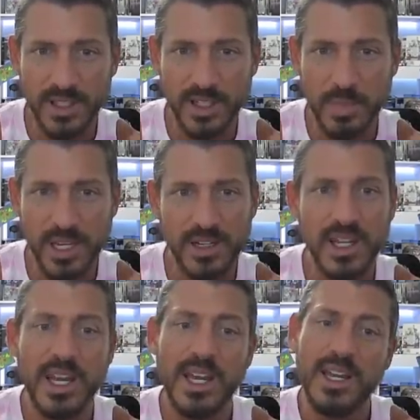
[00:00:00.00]
a little bit,
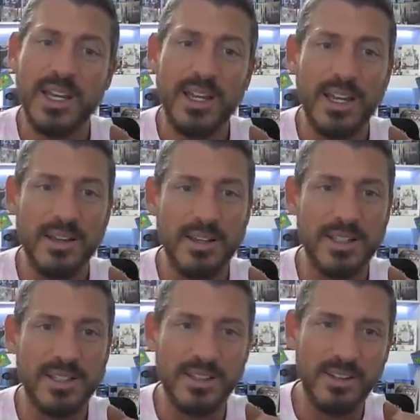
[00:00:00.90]

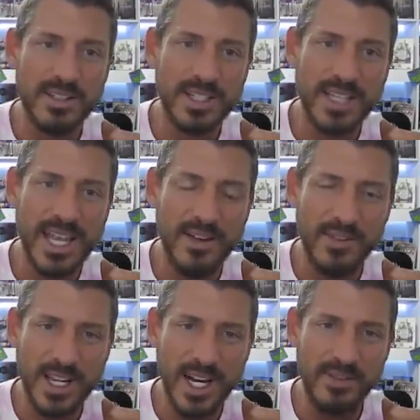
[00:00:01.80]
because uh, it looks like they
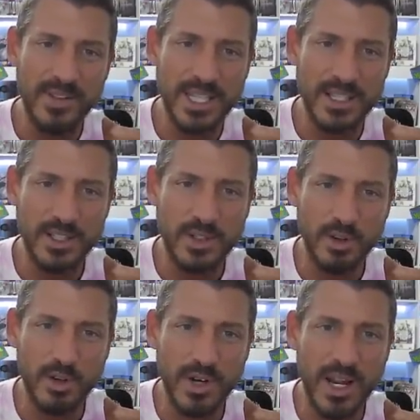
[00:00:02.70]
have like kind of like these
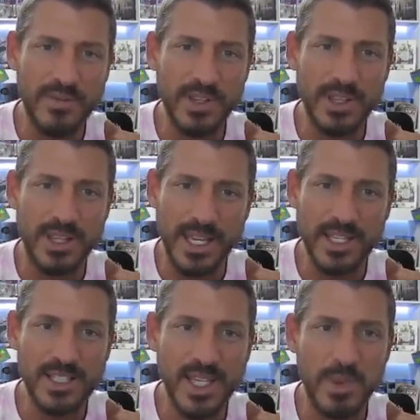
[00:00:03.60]
chocograph
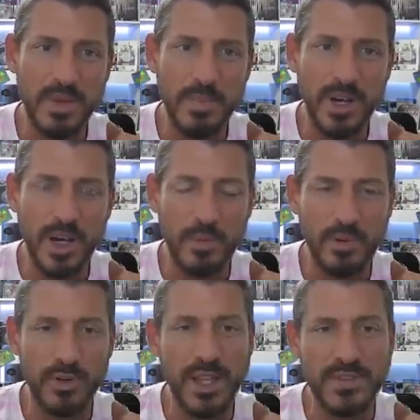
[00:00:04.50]
things up in the
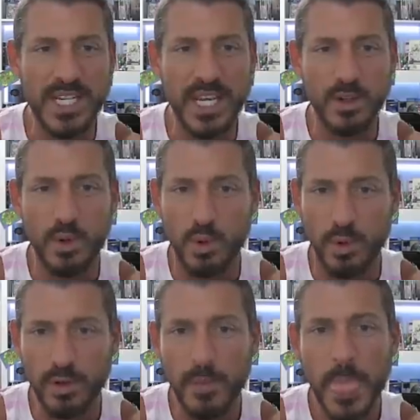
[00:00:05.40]
upper left hand
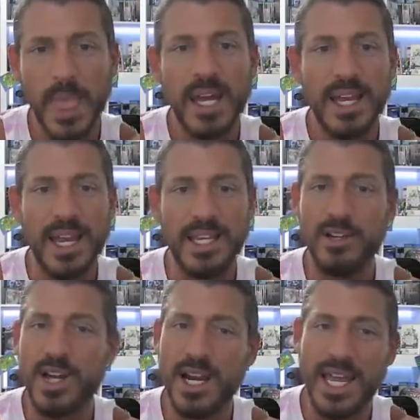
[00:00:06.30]
corner,
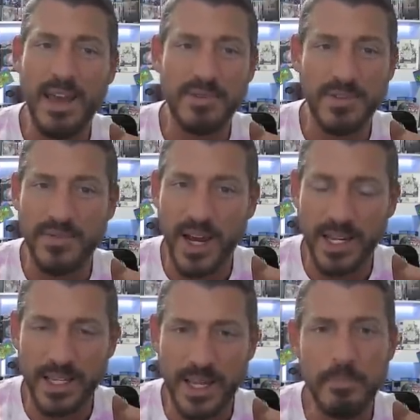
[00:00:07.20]
and you kind of have to
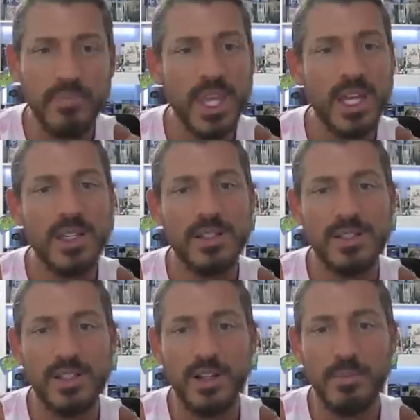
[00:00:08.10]
find them.
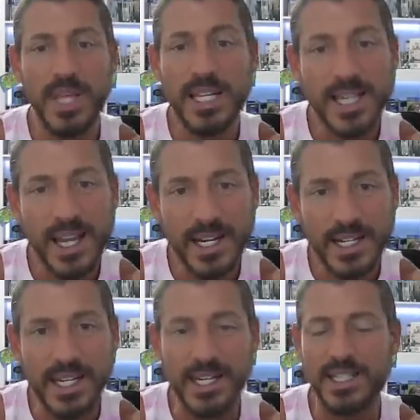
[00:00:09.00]
So that's kind
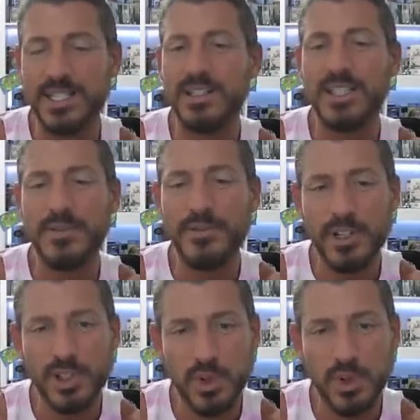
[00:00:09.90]
of neat. It's a different